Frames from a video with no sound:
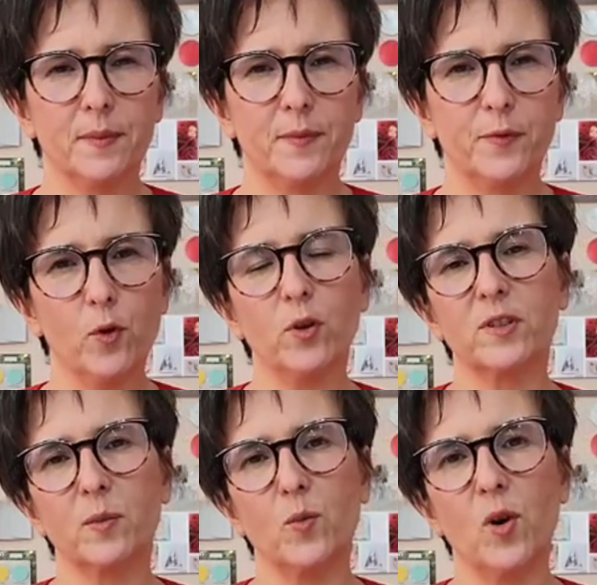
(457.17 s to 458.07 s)
for
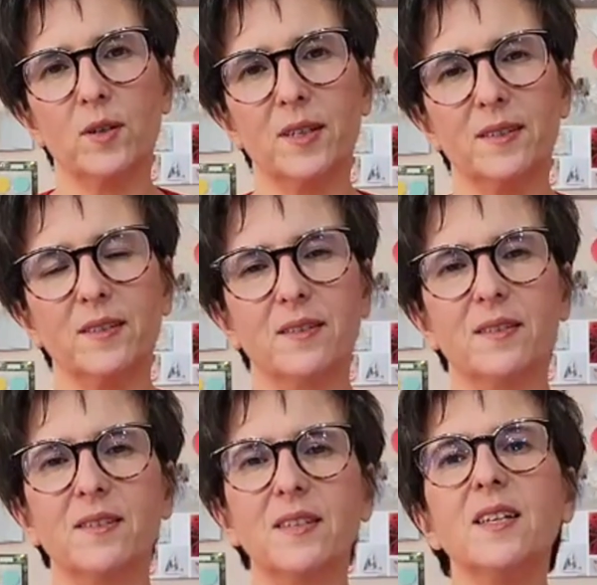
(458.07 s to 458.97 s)
someone that is
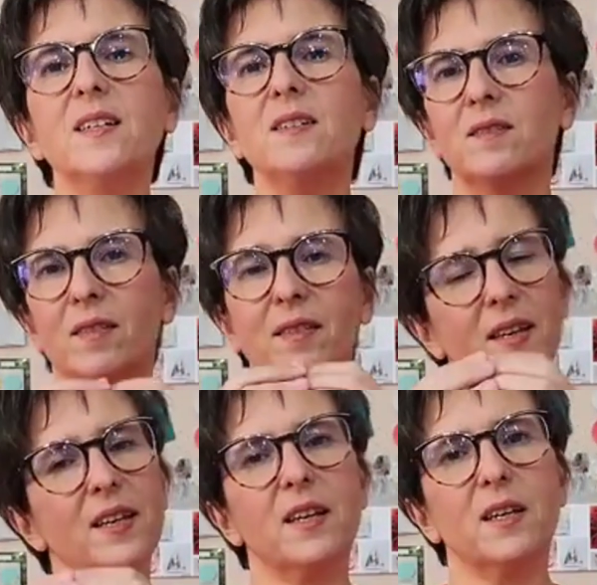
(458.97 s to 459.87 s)
still
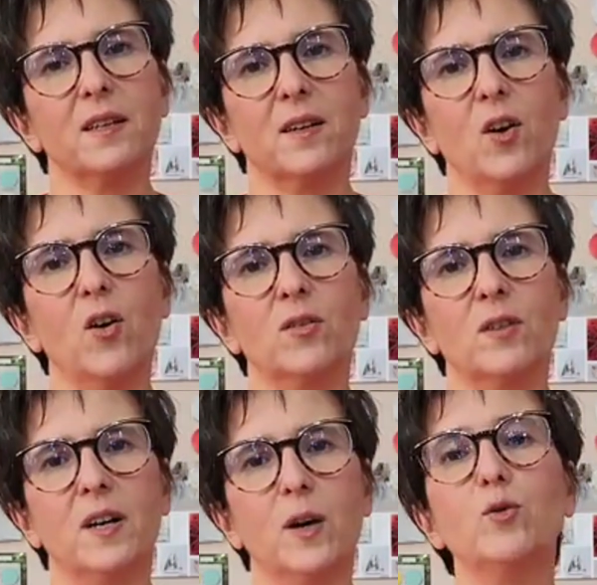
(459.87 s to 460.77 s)
thinking on
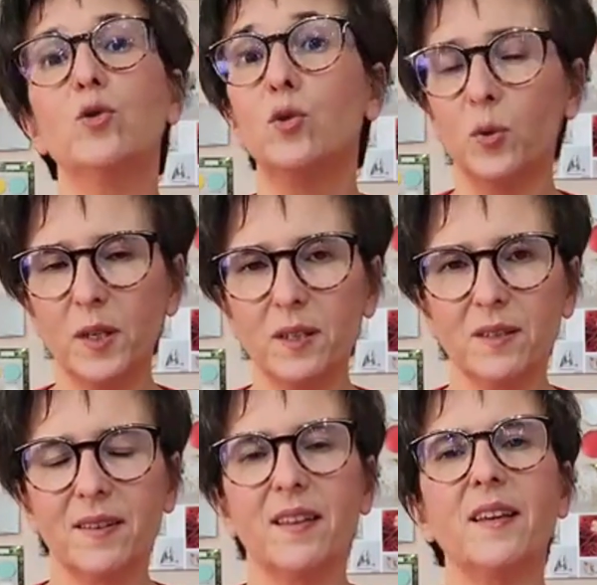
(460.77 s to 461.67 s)
how to do it,
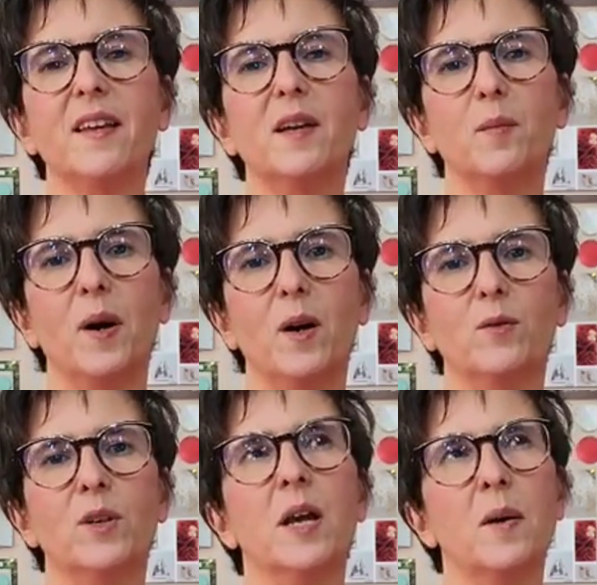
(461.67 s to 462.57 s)
thinking
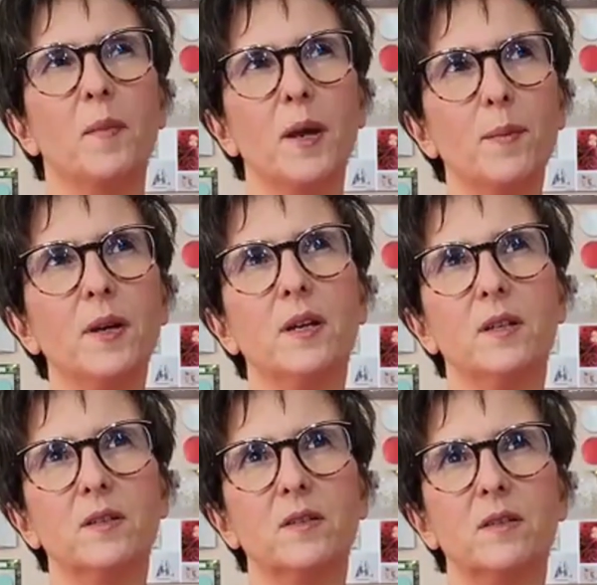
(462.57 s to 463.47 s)
about maybe
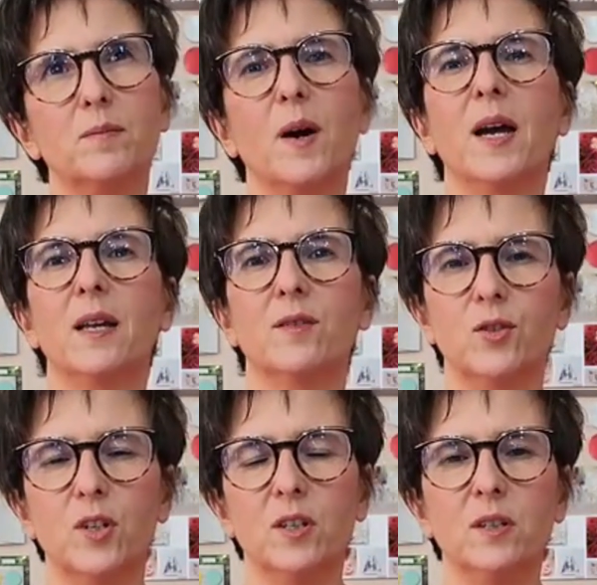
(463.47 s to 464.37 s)
it's my
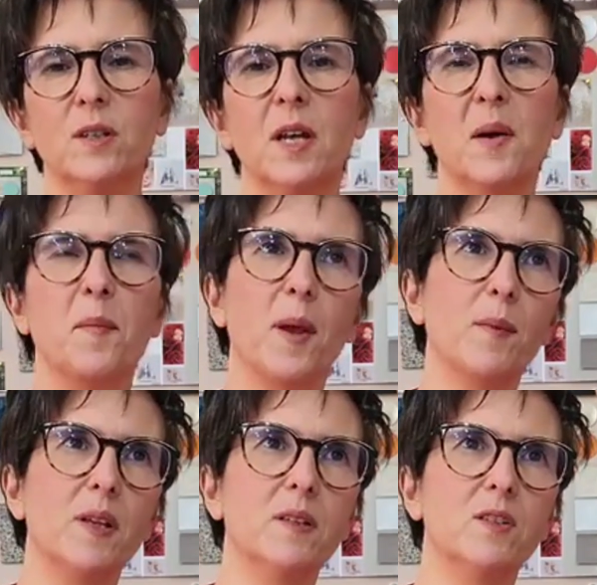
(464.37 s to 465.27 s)
turn,
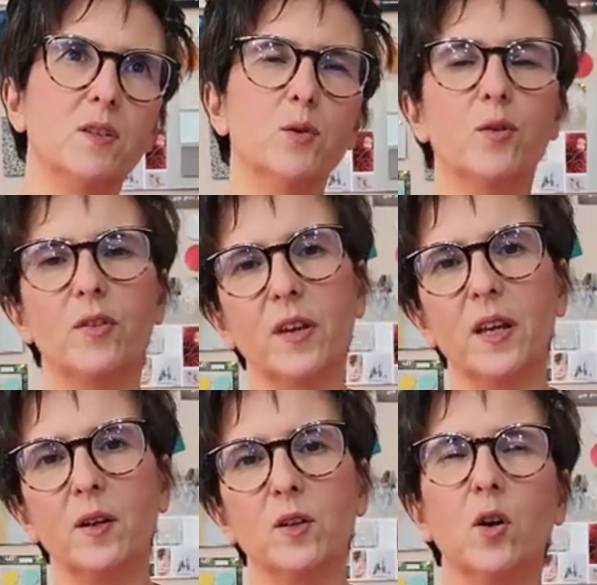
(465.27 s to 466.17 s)
maybe it's a good
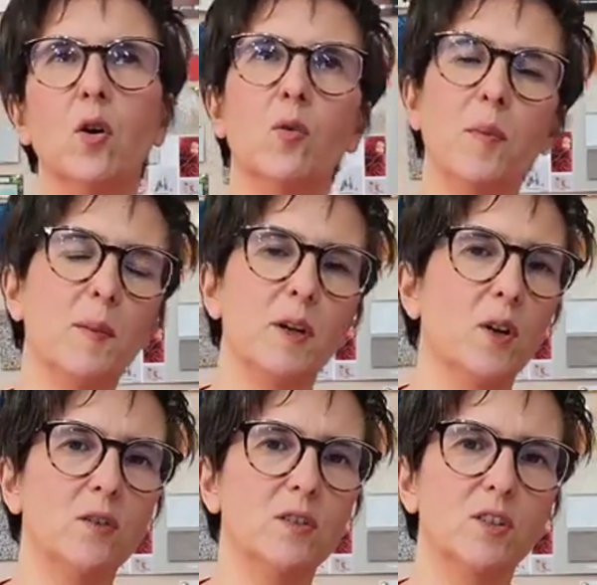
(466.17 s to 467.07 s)
thing, no, maybe
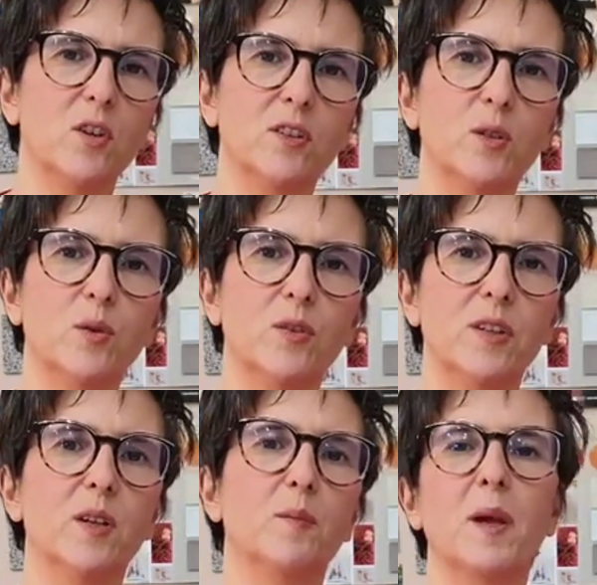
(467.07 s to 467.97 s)
not, it's not a good
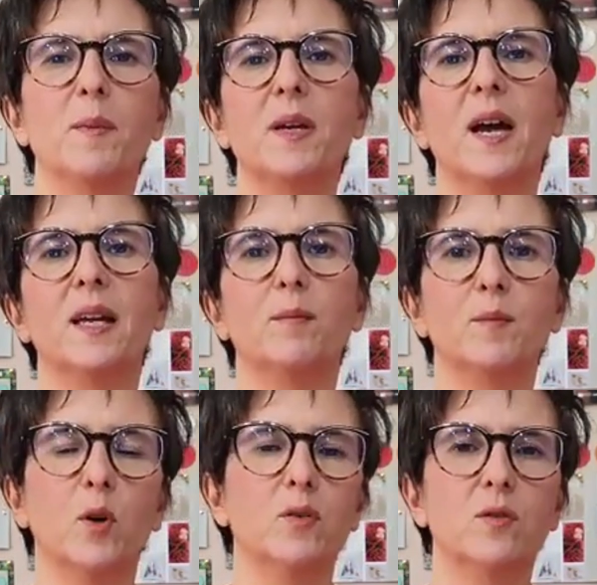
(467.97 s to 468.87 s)
thing, maybe
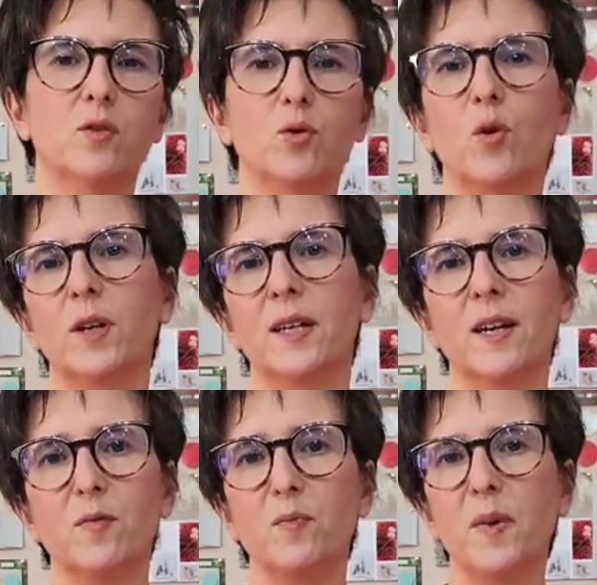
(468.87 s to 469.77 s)
I'm not strong
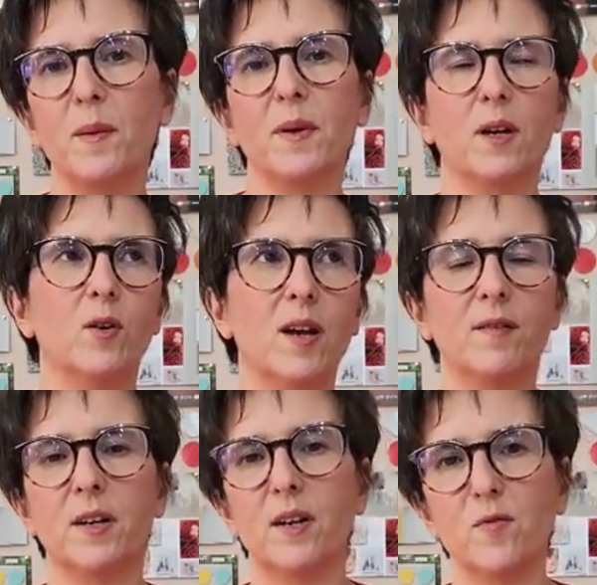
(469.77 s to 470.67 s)
enough, maybe I don't
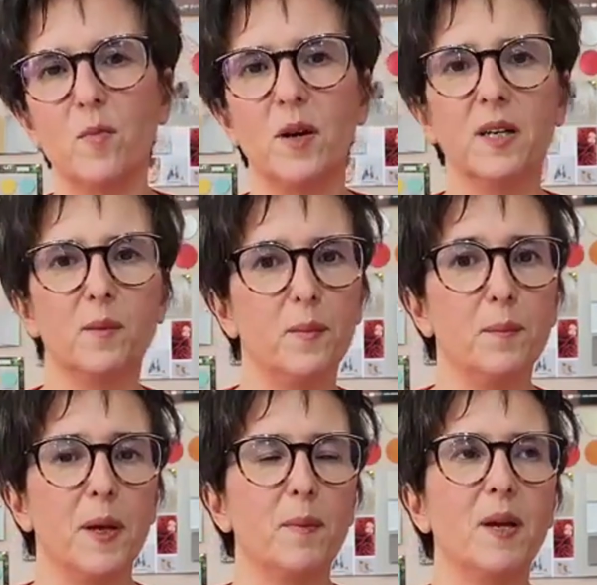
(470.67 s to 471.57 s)
have enough money,
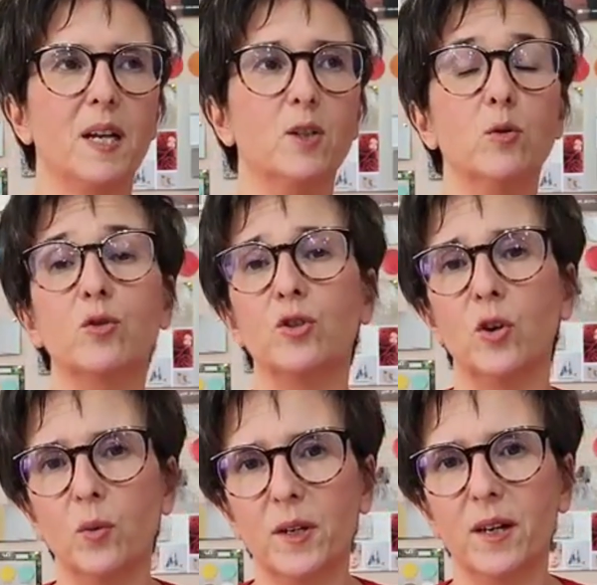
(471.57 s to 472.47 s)
maybe I don't
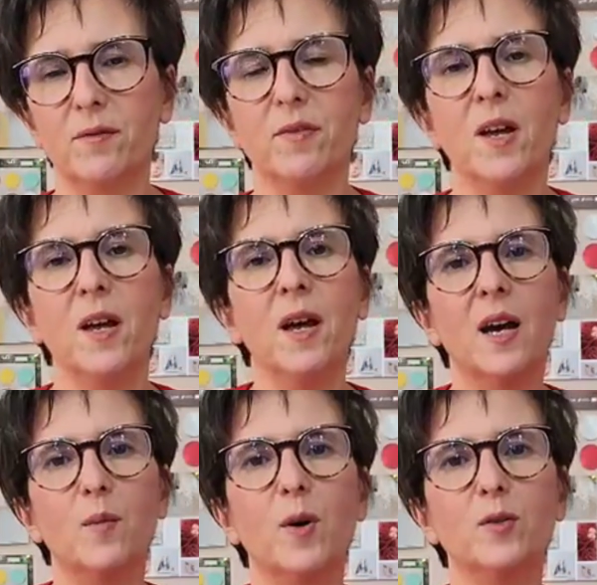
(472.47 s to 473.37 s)
know enough
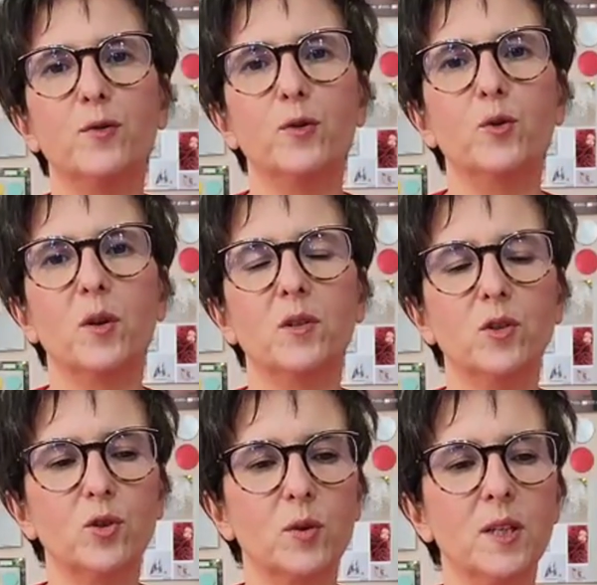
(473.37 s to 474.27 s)
about footwear
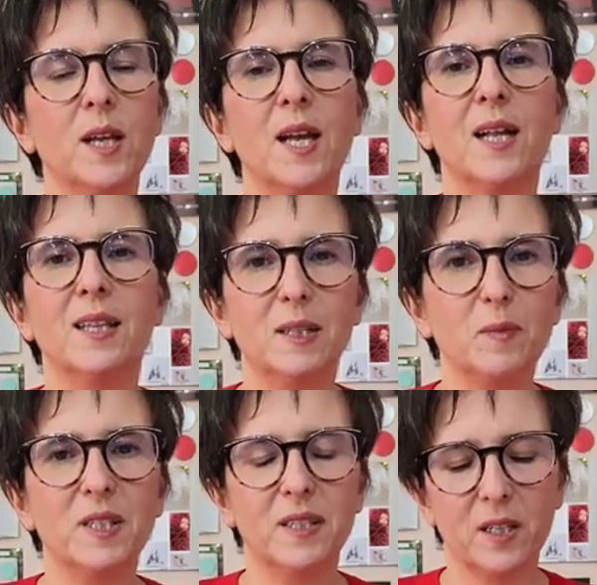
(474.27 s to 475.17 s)
industry. Let
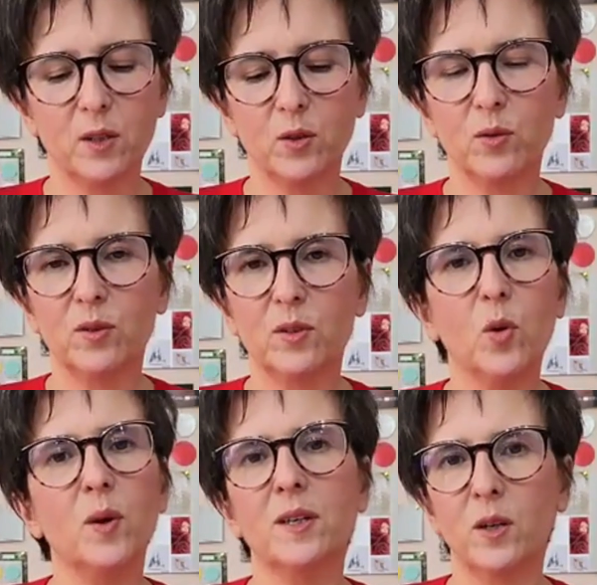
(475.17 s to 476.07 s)
me tell you,
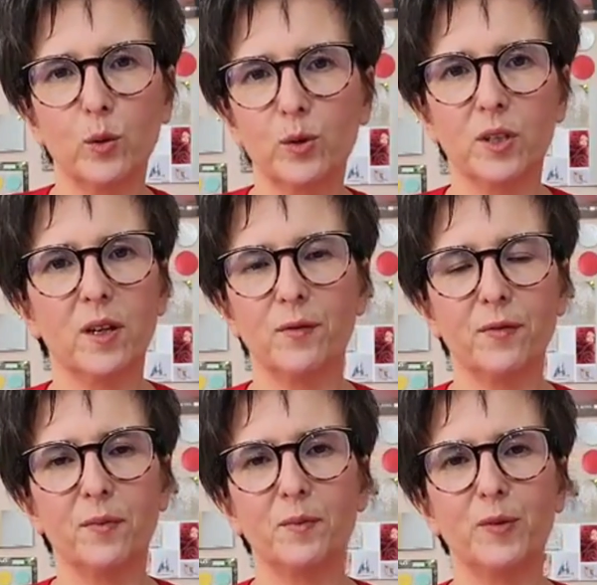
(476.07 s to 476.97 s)
no one knows enough
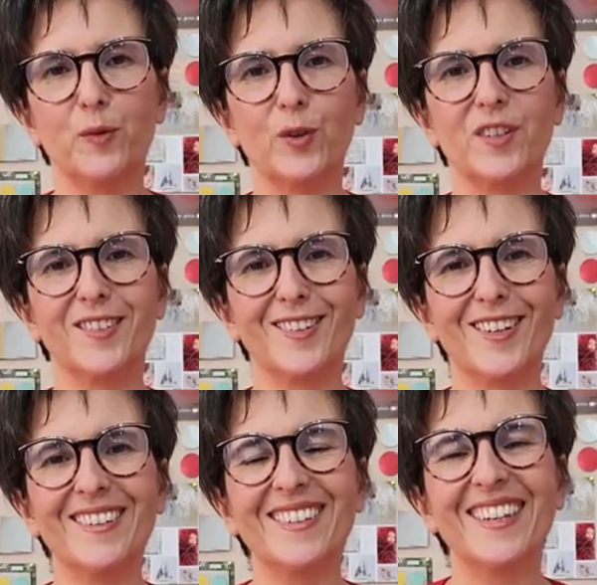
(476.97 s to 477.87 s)
before they
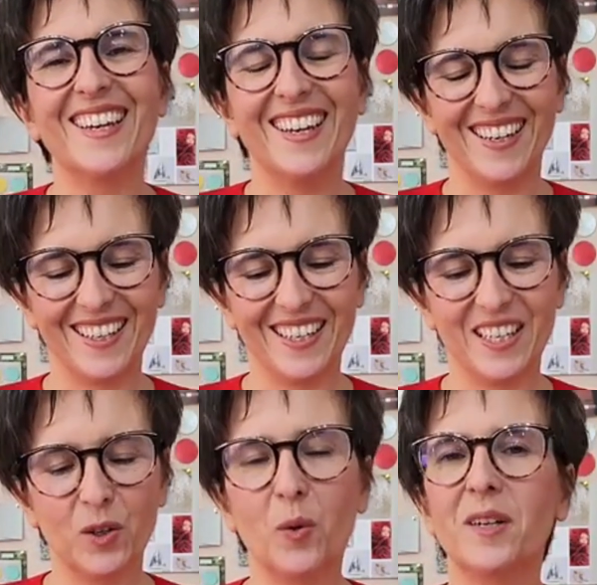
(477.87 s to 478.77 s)
start,
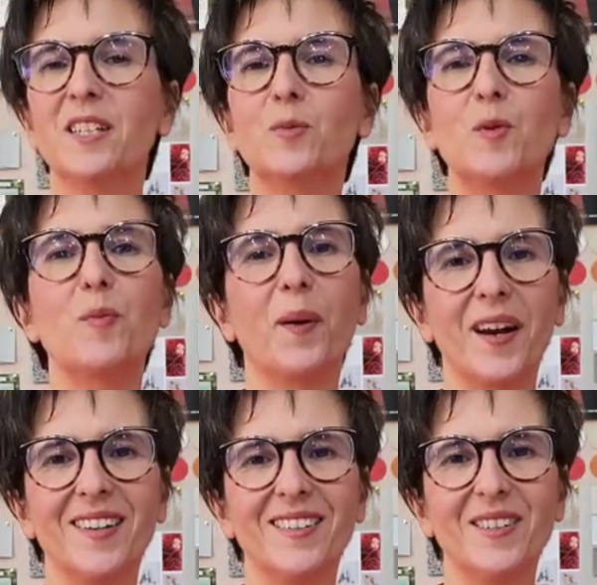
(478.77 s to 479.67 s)
no one is prepared